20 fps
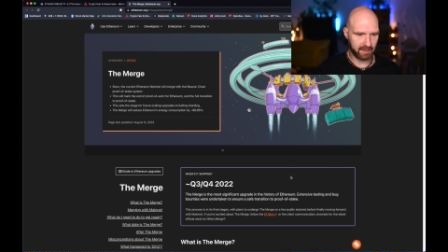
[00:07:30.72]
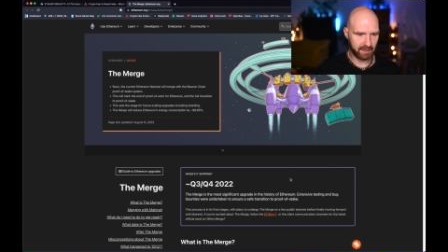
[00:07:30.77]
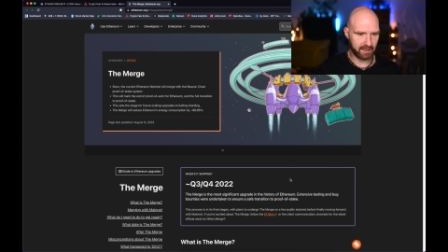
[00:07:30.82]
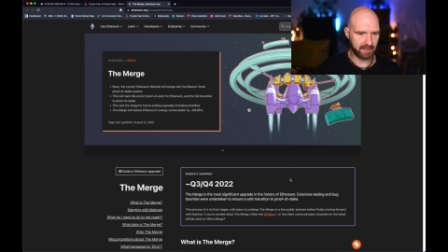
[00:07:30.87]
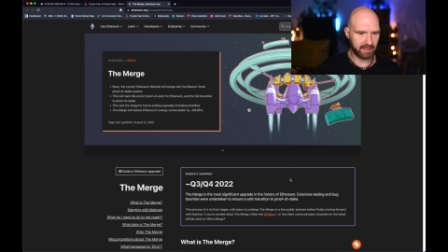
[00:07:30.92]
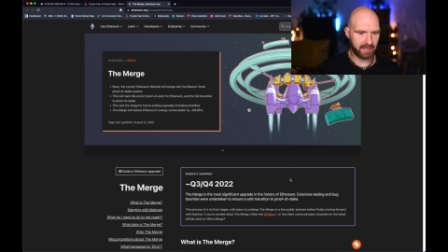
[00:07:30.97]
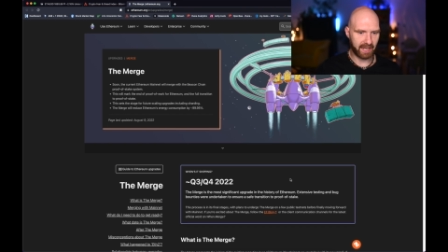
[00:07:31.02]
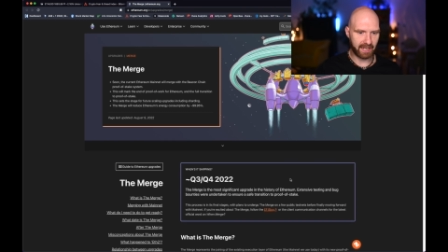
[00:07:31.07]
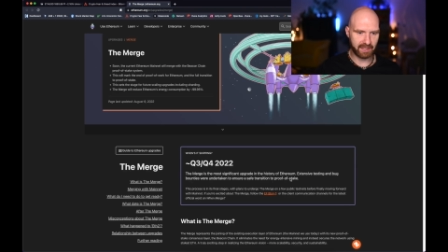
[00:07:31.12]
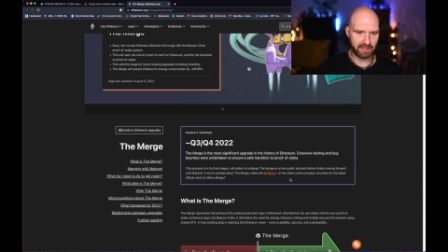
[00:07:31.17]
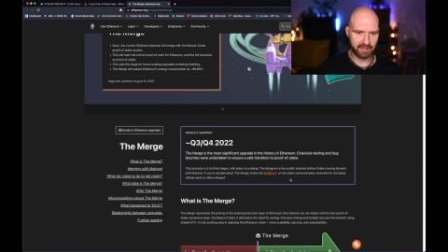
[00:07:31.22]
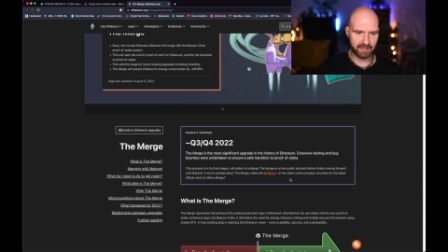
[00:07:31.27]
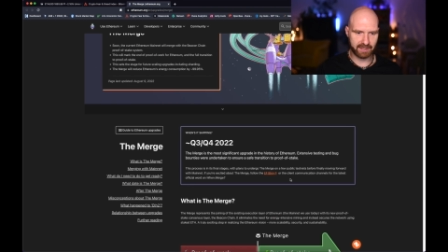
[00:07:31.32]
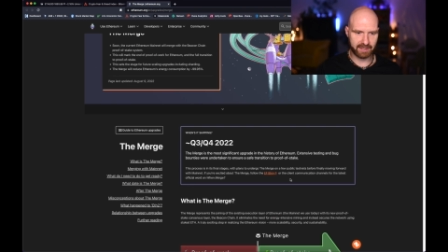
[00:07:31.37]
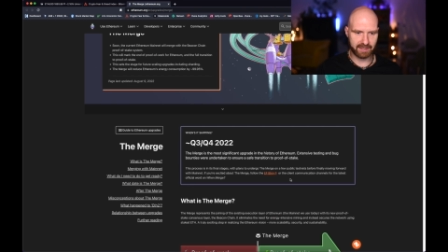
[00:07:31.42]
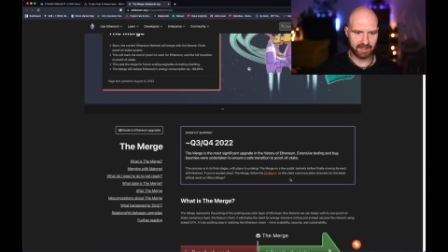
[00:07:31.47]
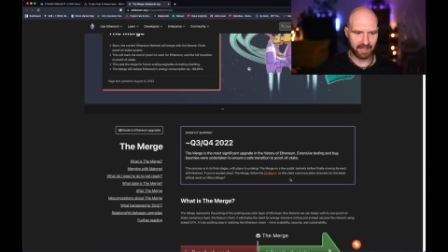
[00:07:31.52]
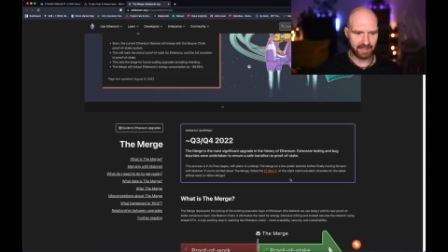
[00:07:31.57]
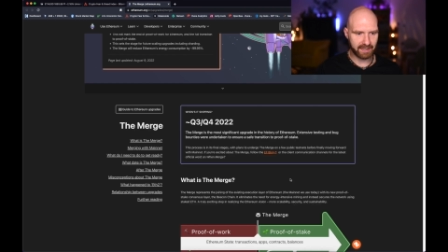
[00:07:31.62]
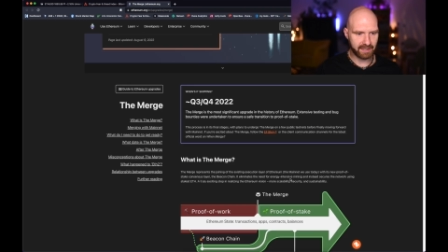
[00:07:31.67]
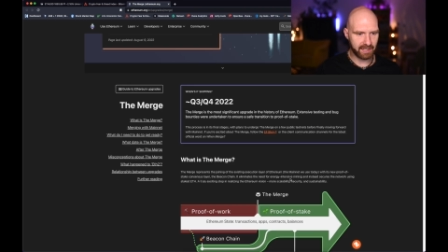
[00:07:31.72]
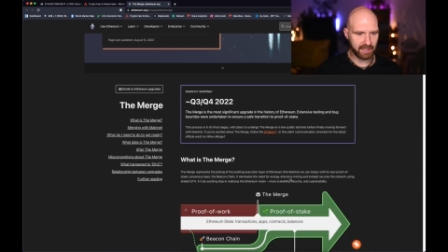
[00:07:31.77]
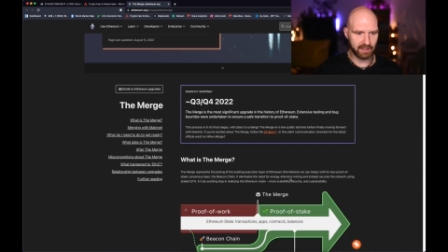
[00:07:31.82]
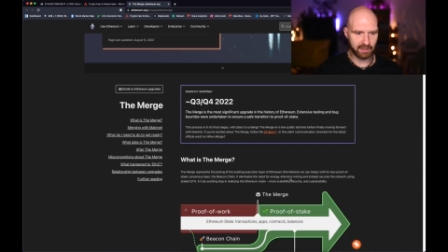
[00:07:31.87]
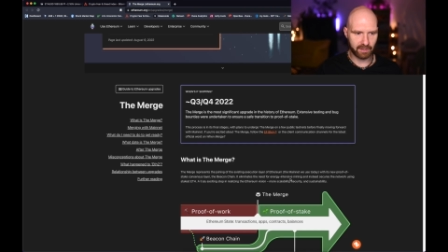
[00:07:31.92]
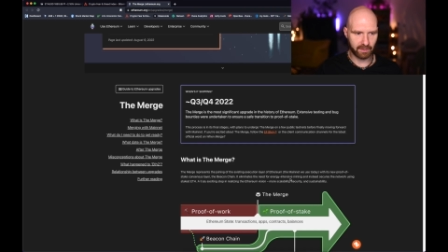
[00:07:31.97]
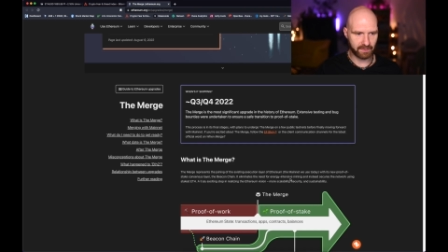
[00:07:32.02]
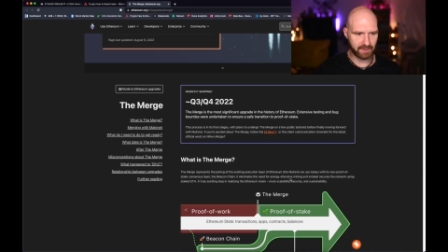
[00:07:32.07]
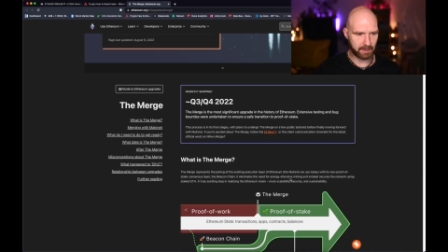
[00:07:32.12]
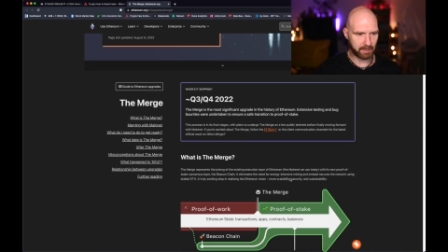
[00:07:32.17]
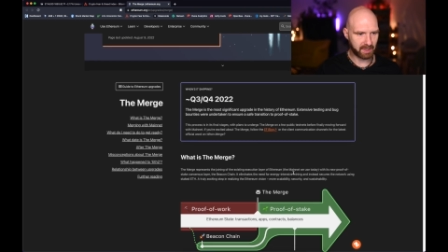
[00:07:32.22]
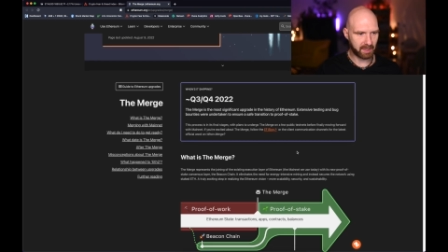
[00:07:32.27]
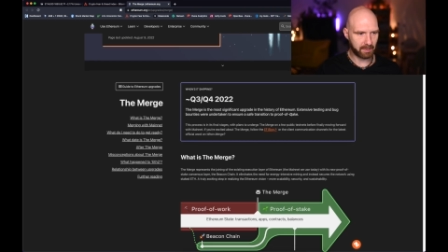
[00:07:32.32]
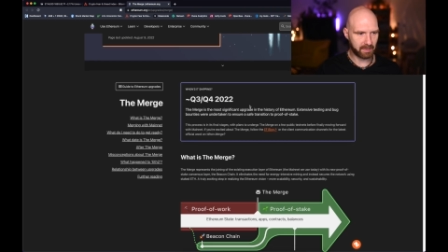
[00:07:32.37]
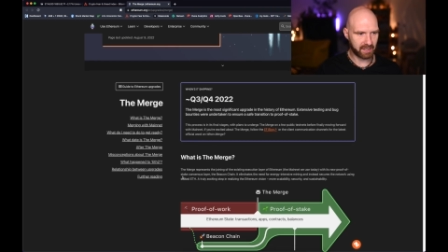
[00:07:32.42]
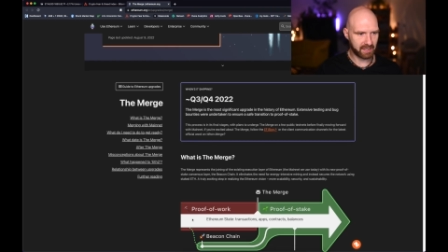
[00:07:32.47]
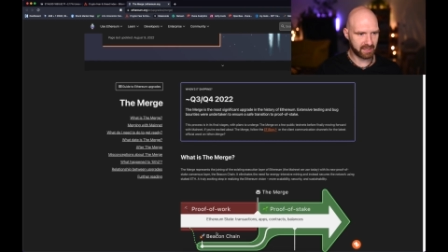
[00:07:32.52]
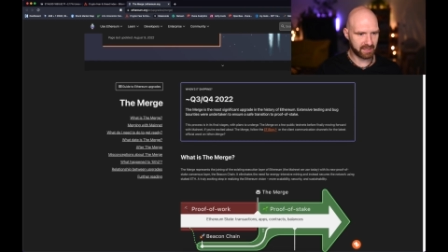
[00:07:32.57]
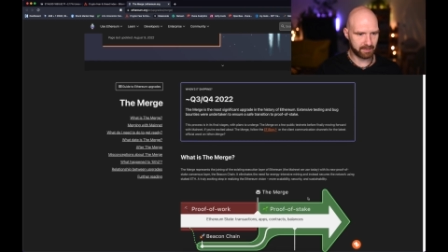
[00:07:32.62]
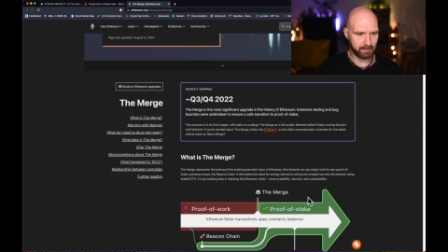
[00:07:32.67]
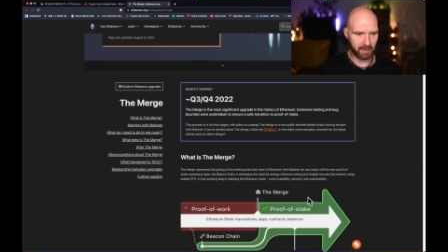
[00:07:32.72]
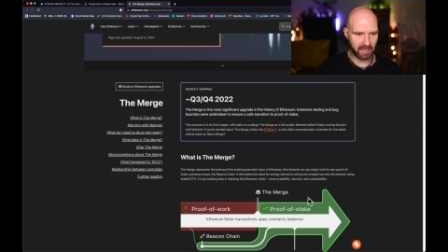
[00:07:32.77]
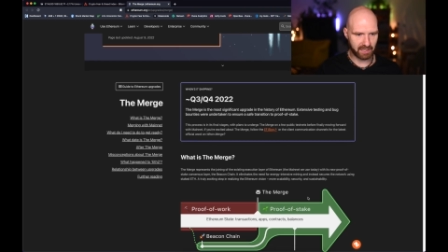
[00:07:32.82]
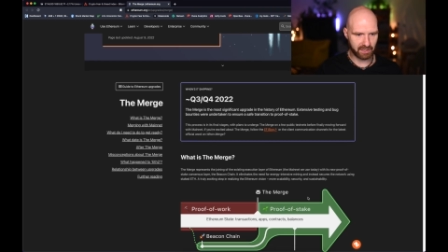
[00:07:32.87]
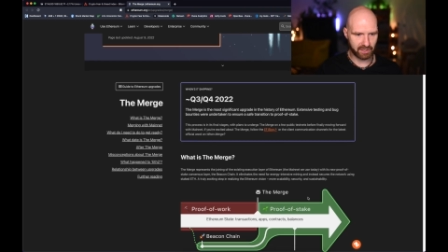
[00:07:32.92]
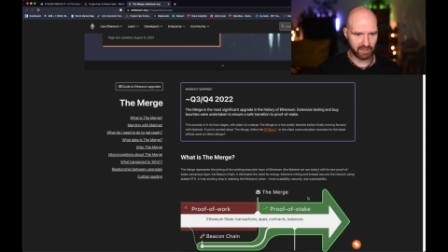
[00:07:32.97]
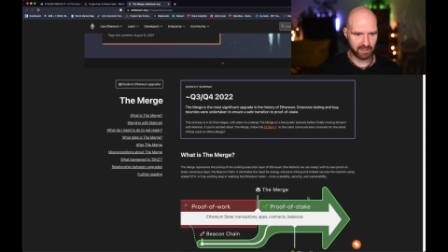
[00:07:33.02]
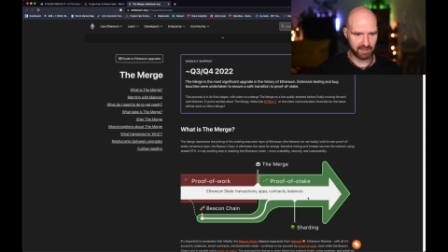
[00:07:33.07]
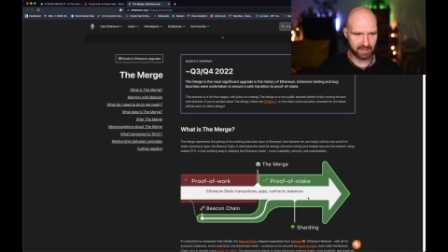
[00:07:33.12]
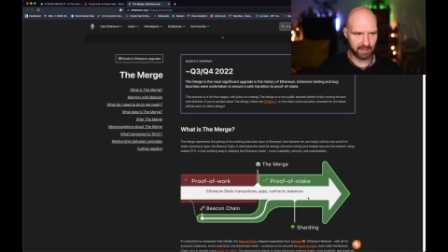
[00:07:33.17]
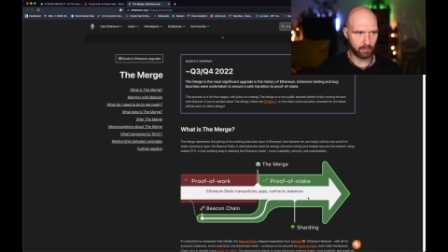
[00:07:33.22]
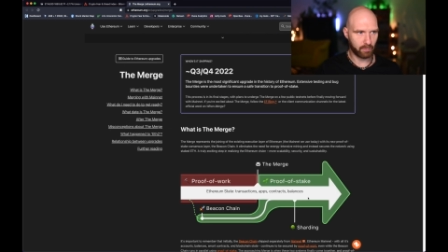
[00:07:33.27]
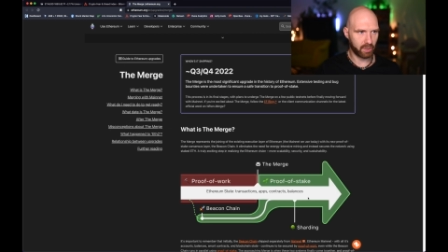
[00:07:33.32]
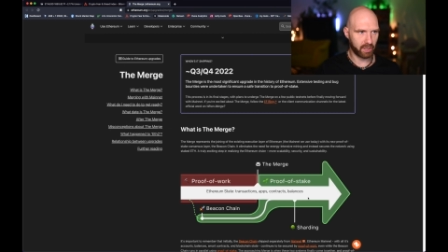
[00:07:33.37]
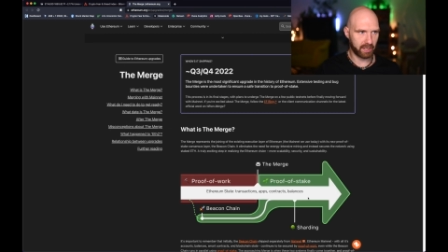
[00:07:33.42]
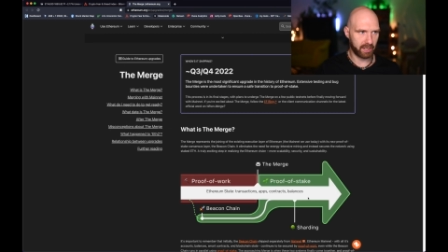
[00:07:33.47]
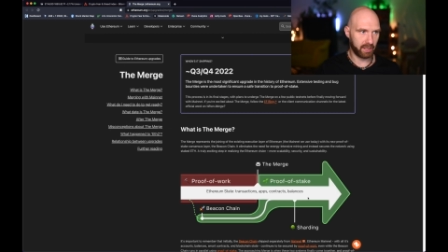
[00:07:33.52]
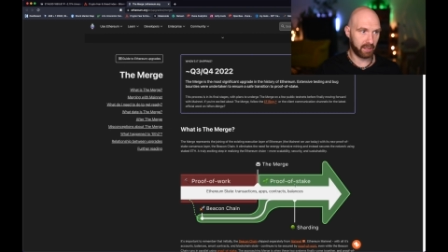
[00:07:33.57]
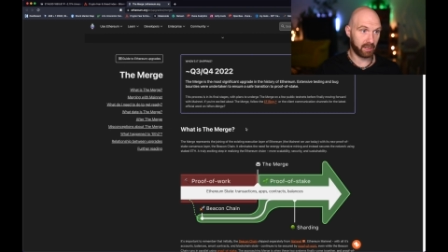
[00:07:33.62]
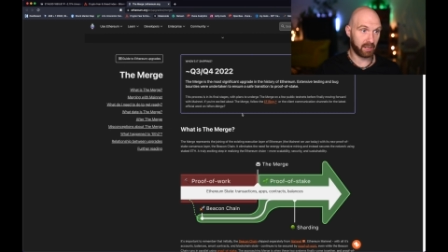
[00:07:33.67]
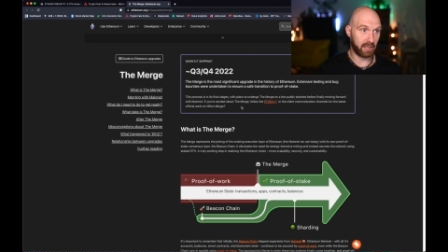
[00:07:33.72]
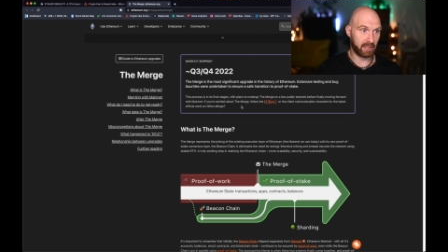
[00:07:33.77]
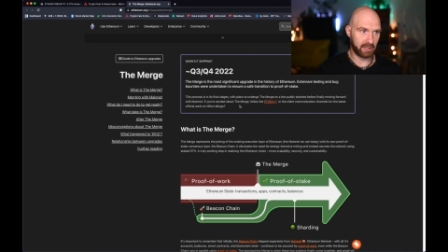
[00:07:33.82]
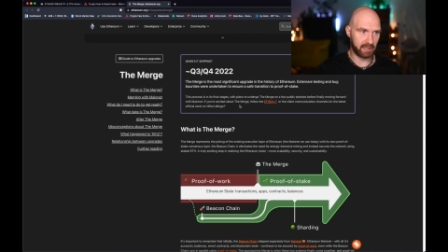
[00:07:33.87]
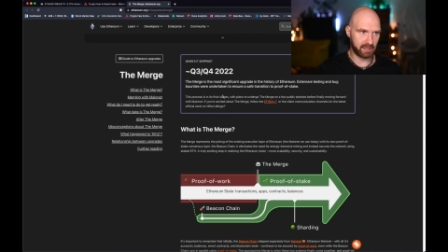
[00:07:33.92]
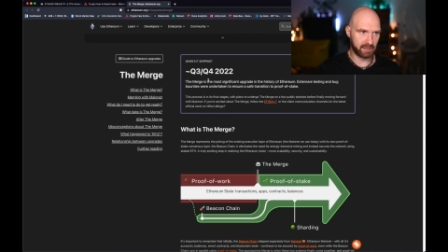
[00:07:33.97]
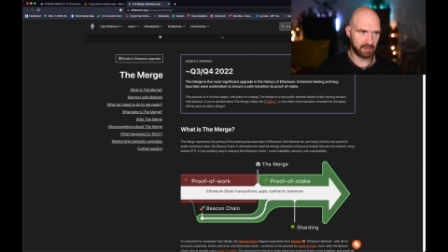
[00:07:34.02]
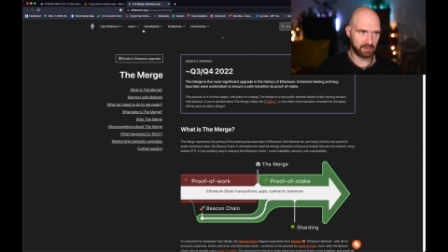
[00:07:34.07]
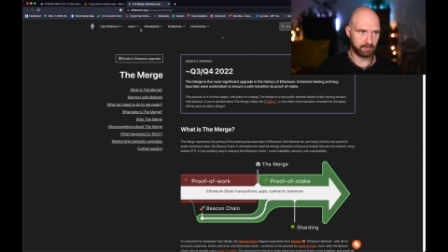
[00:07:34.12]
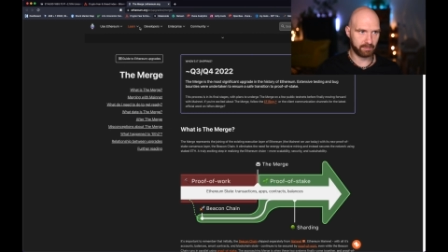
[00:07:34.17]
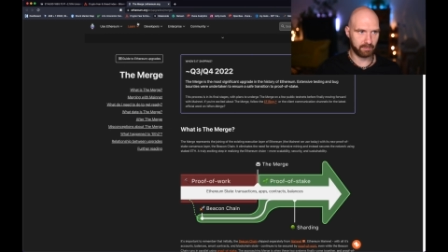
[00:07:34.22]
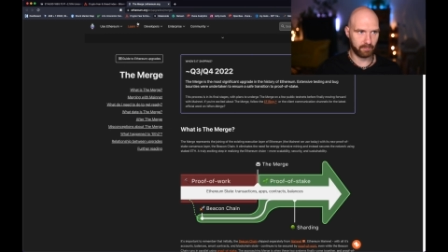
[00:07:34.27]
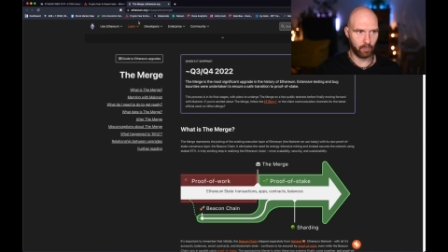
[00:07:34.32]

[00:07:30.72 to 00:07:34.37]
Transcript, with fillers: the date 19th of September is mentioned somewhere here, and that's,